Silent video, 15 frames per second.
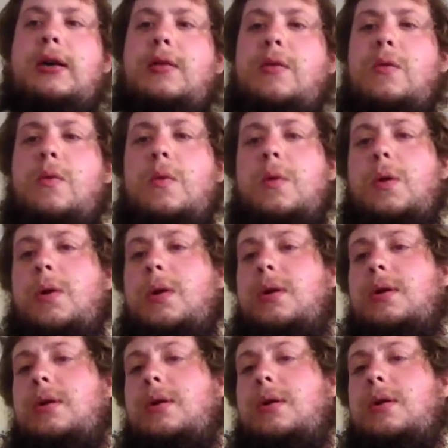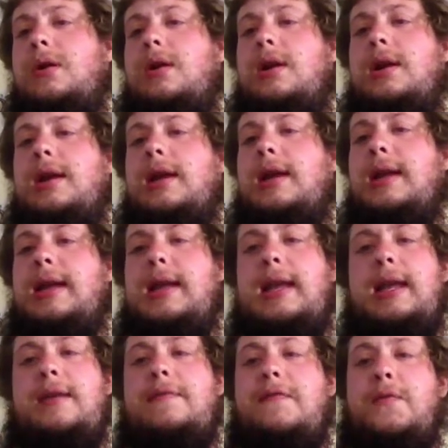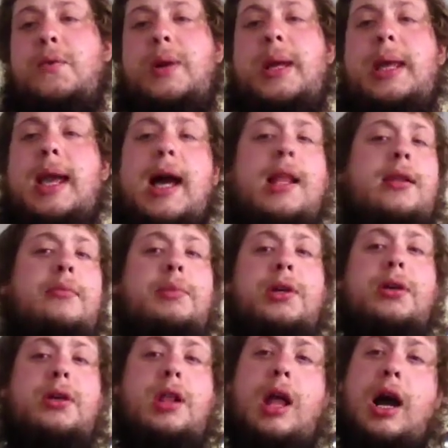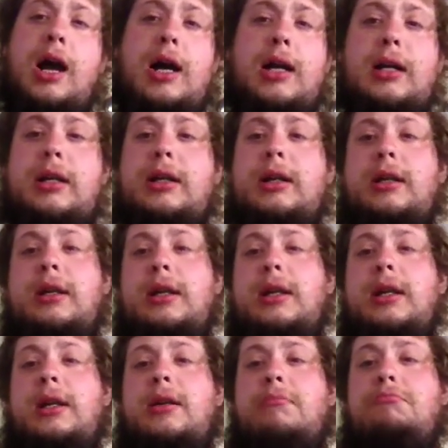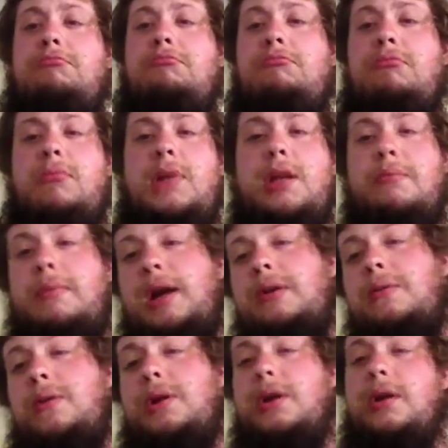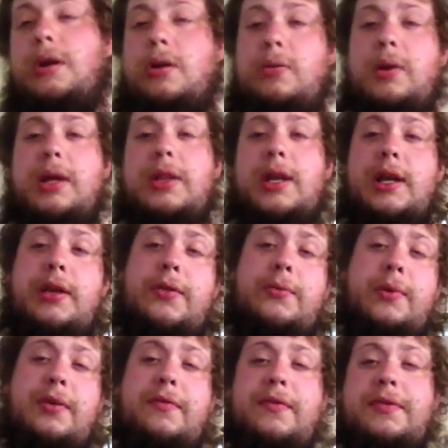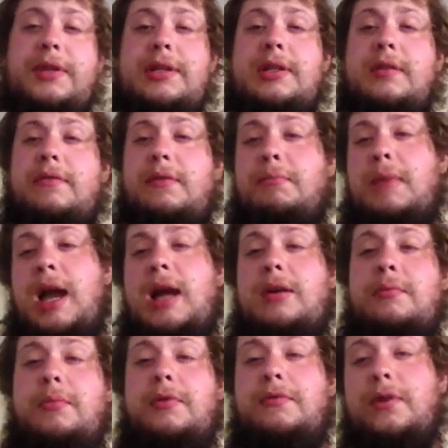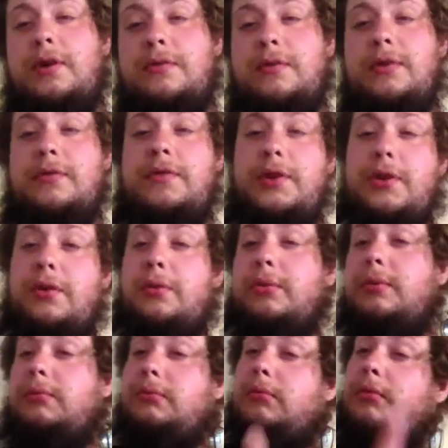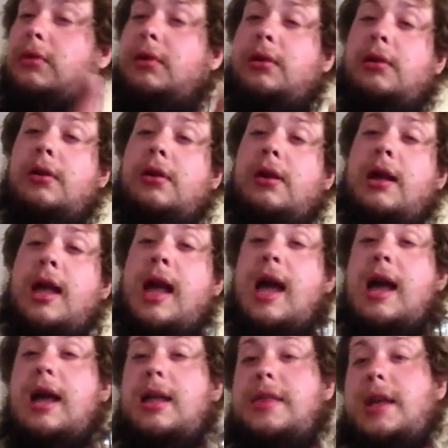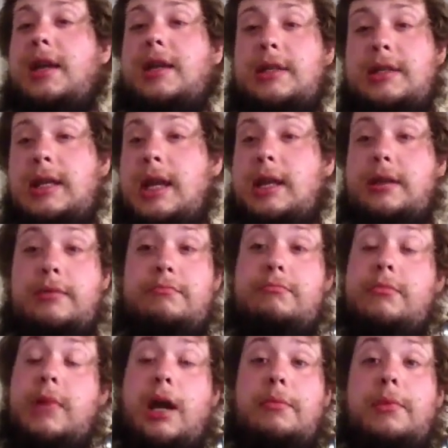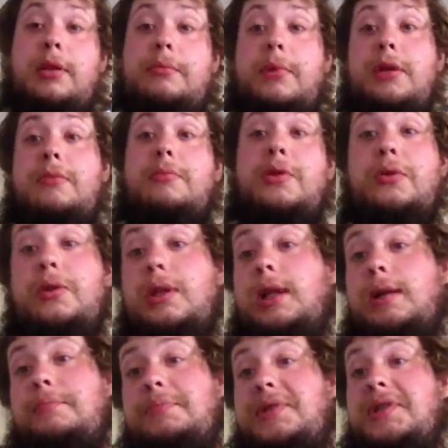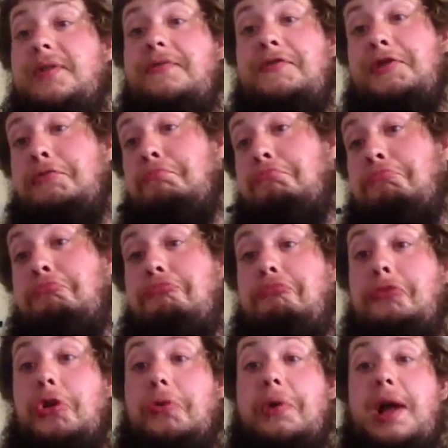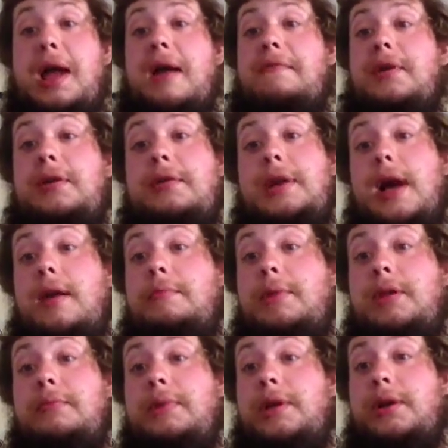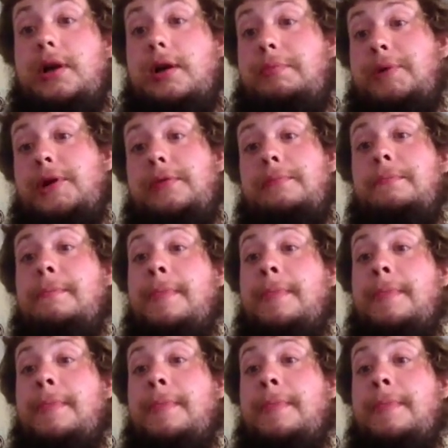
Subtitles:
or a 40 caliber Glock. You might want to go with like a 357 Magnum revolver if you don't have that can take 9mm moon clips. If you don't have a 9mm upper,